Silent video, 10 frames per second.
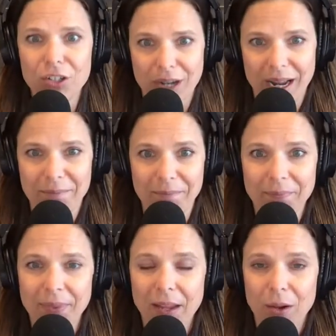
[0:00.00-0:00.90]
time,
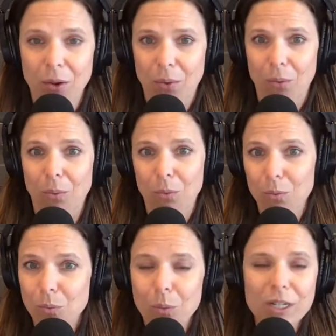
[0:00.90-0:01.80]

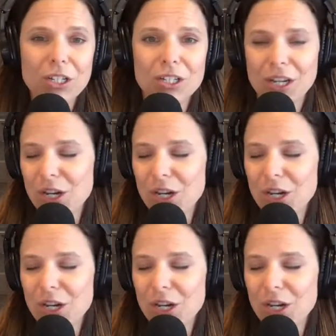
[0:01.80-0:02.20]
which is a